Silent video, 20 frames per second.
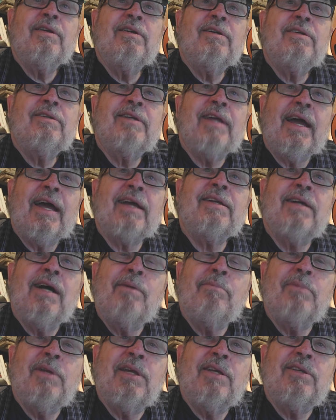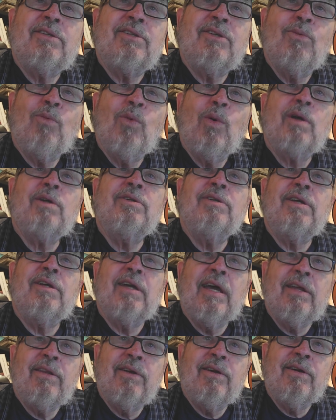tech companies to work
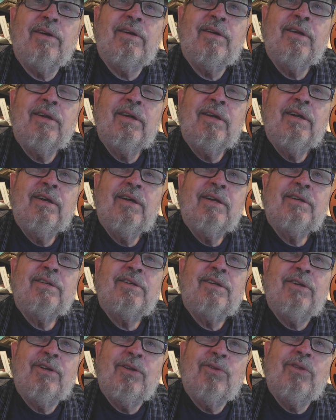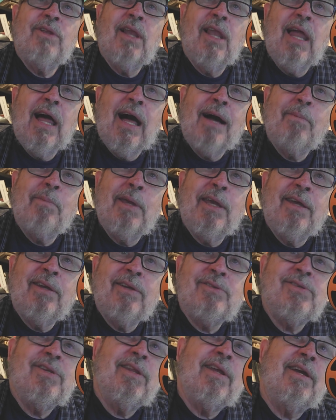together to do the lobbying
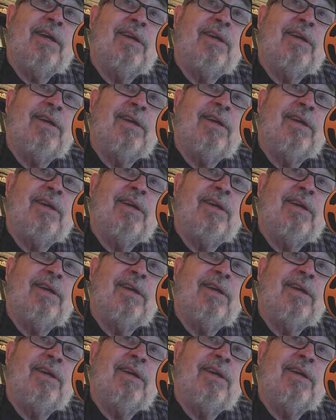so they can